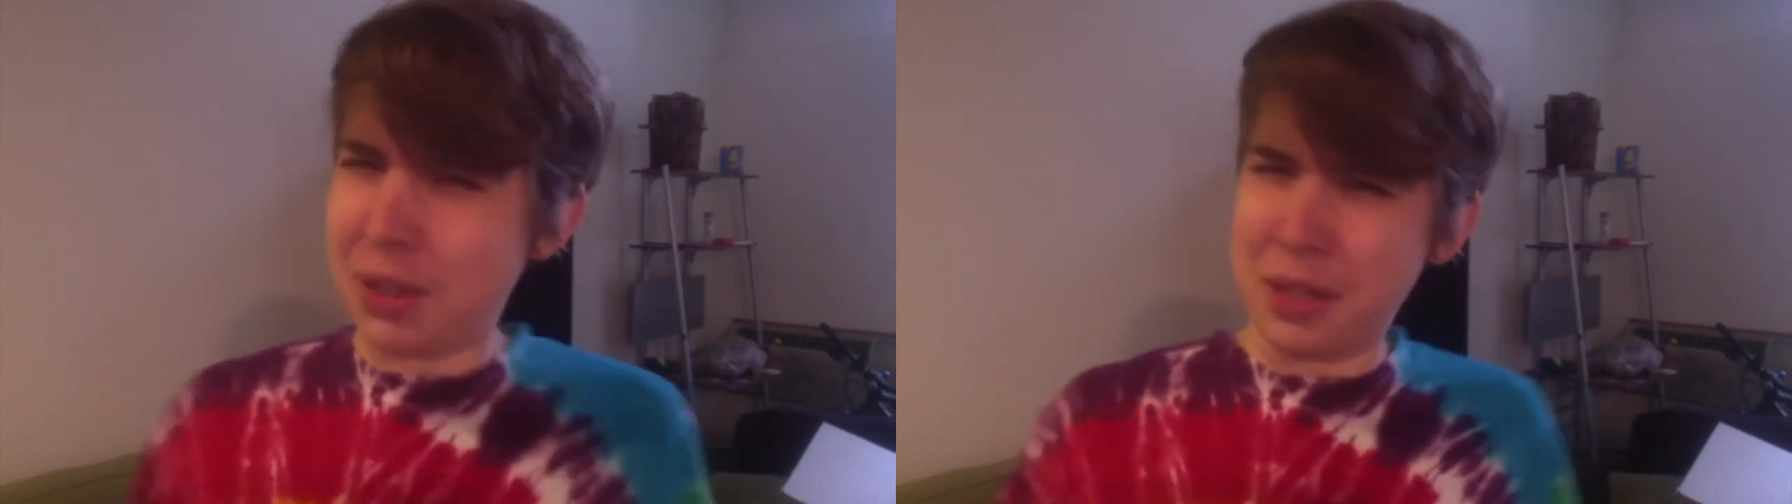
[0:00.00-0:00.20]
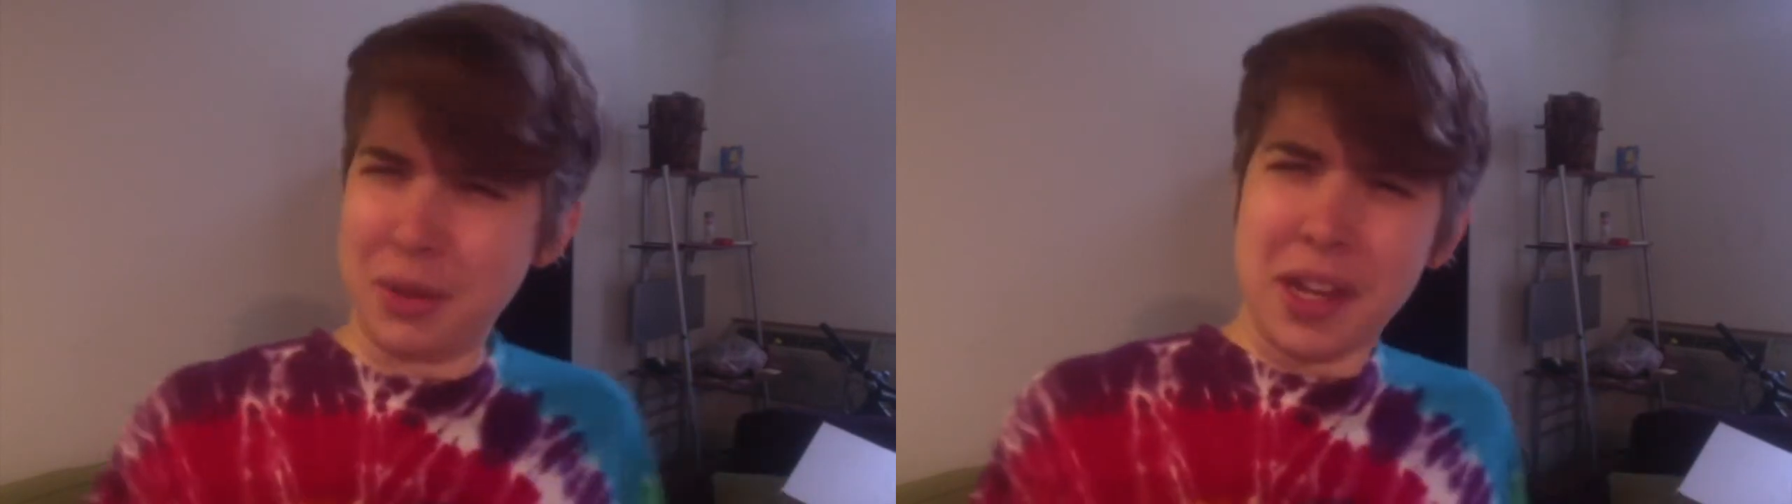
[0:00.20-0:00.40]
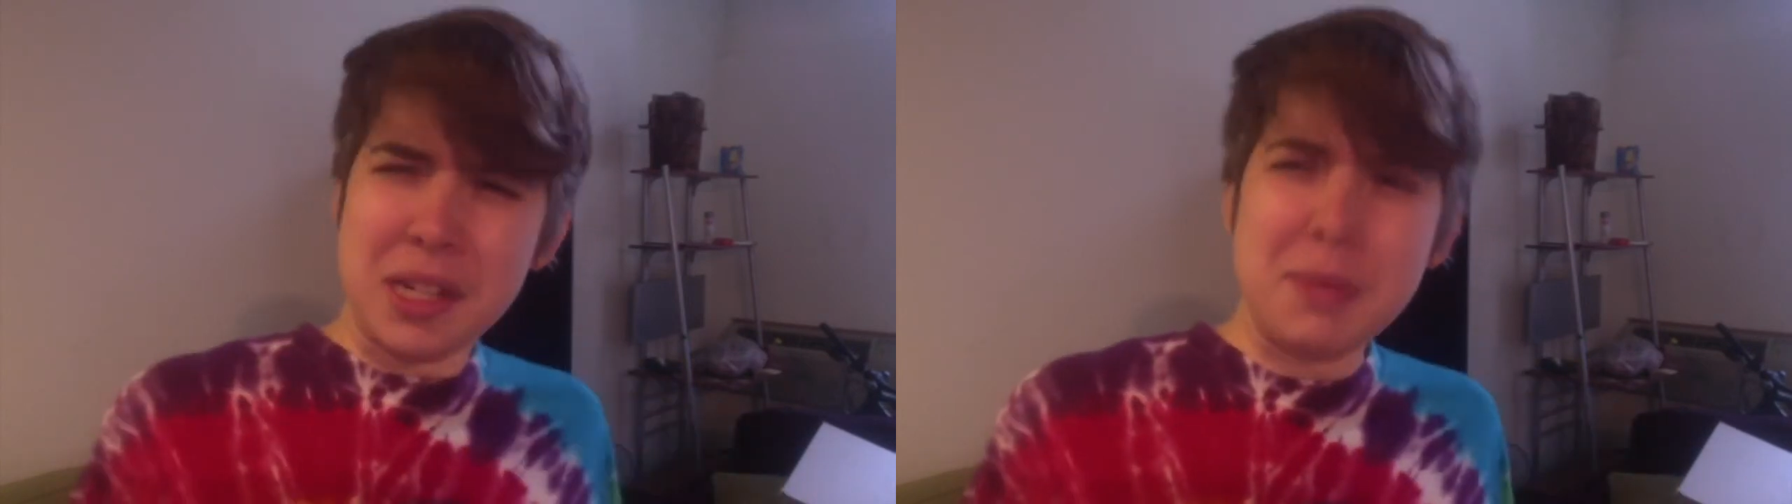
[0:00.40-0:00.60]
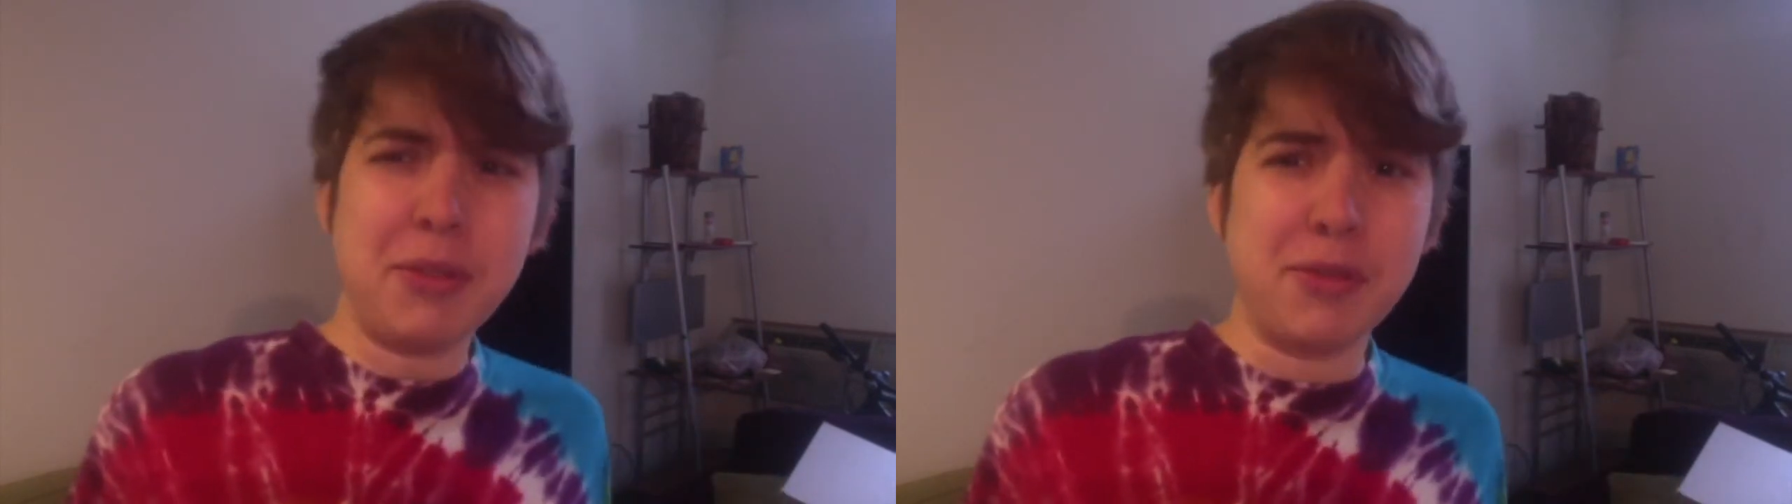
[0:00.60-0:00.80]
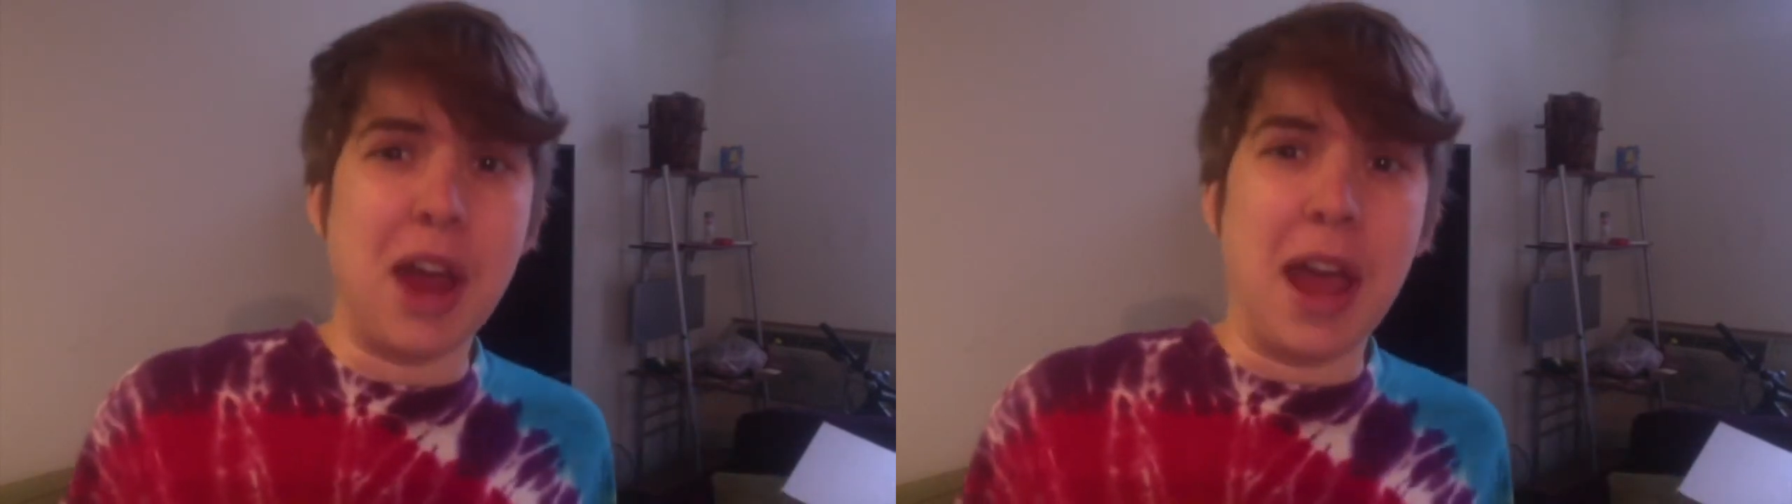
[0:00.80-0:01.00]
Would you like to be
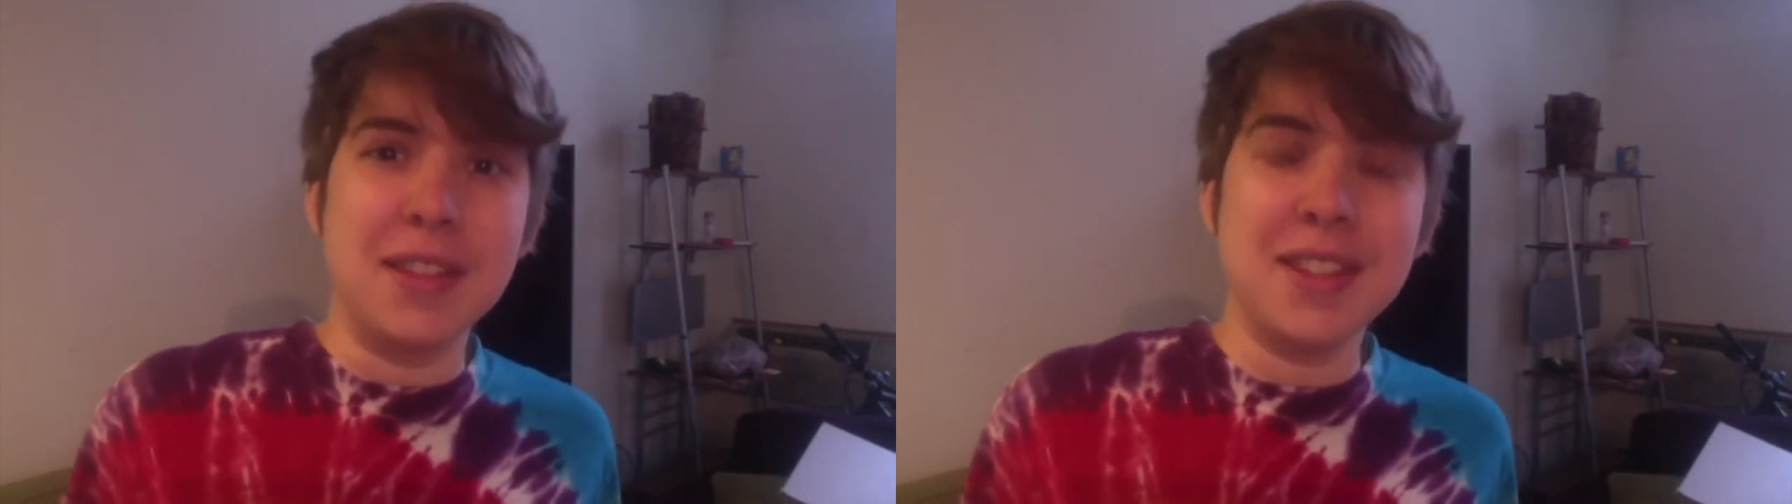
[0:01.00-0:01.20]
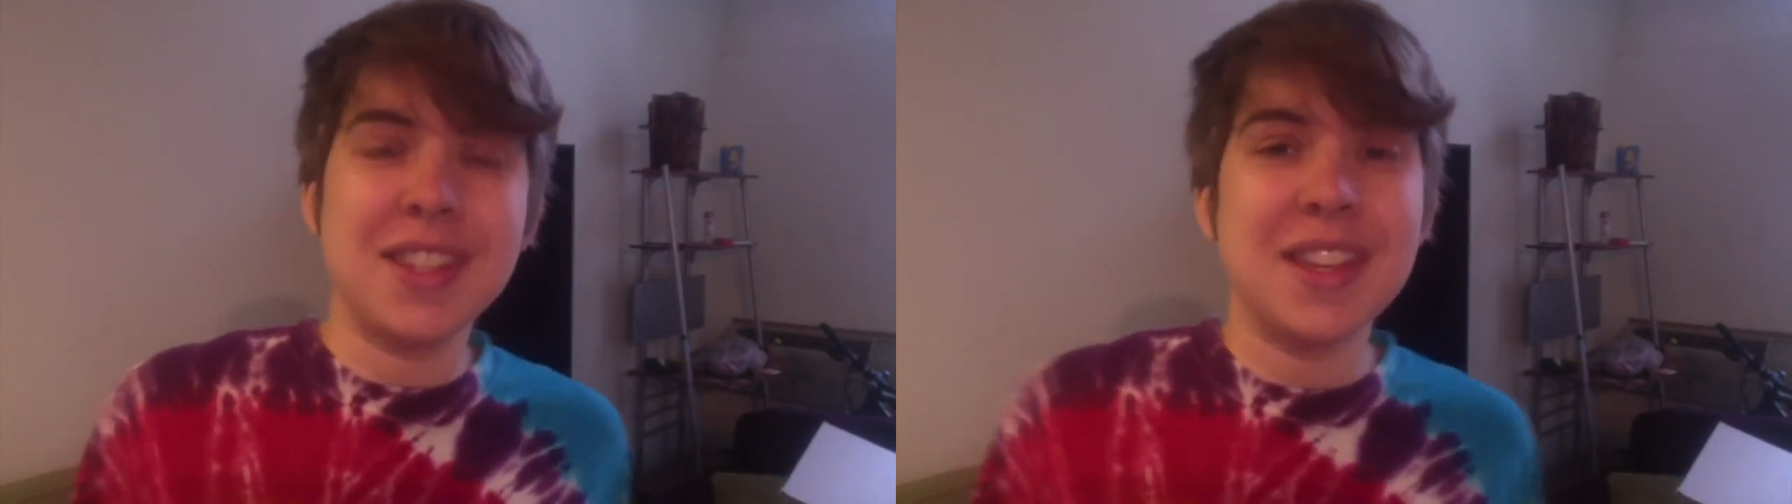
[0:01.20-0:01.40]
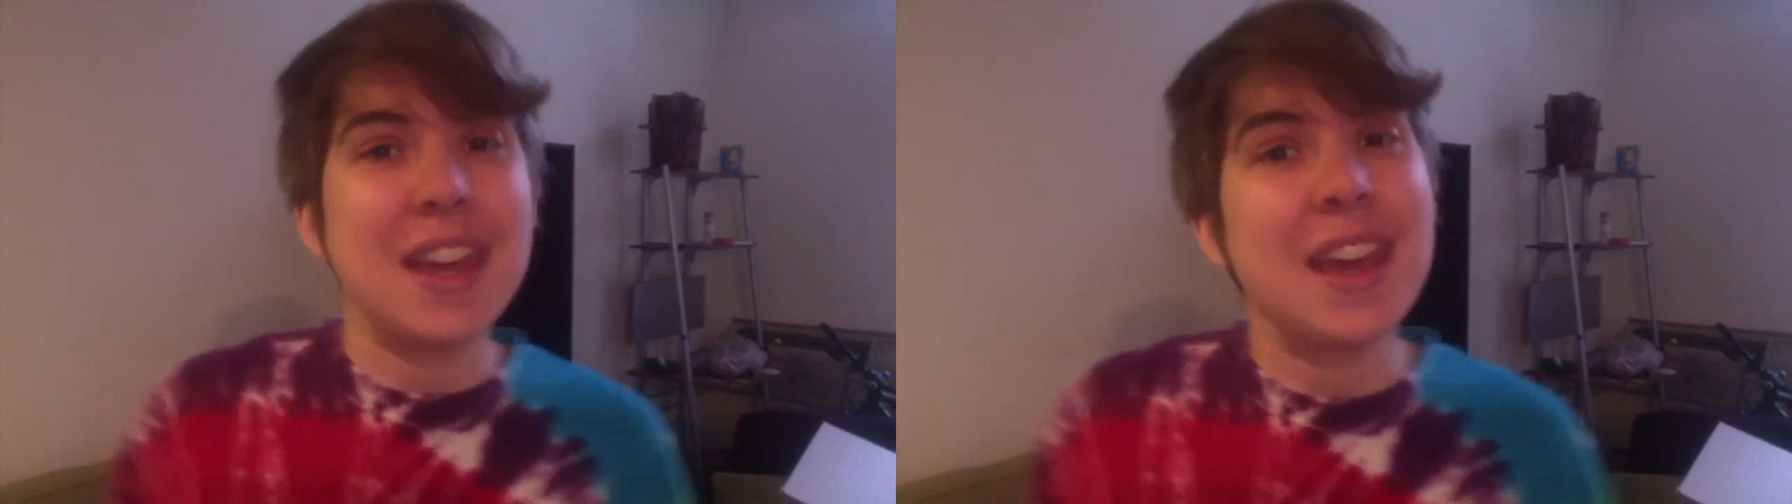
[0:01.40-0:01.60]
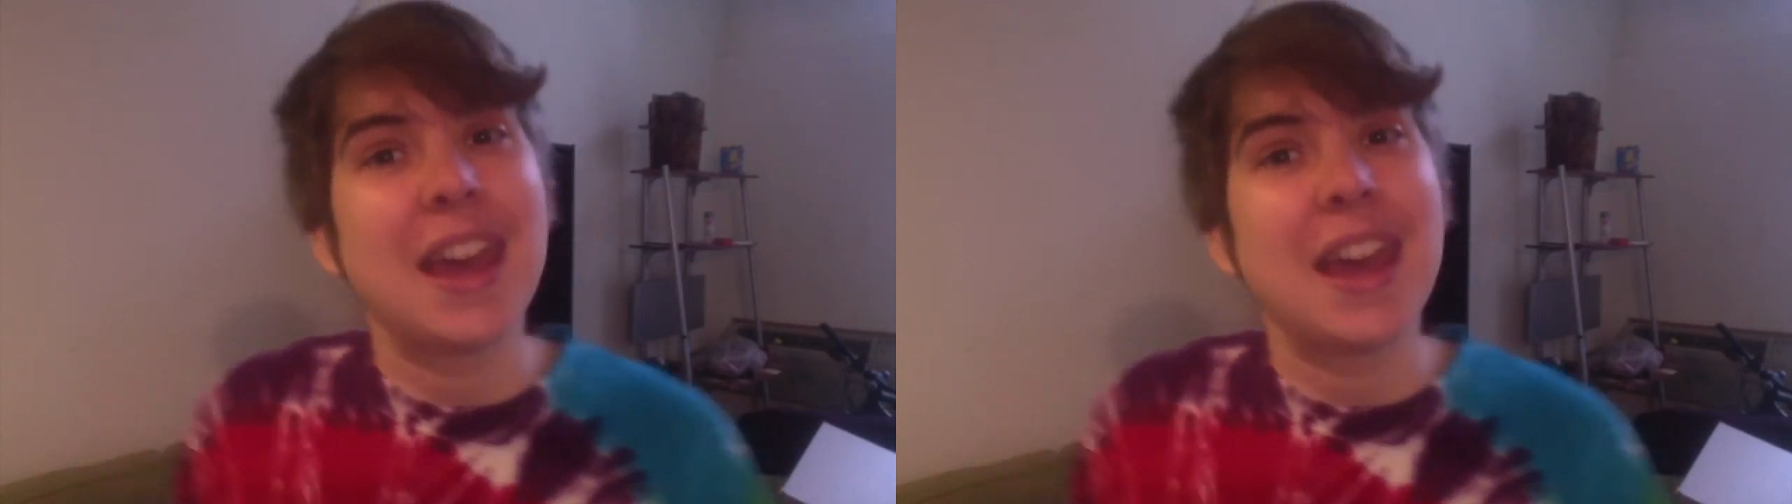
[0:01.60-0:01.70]
friends?"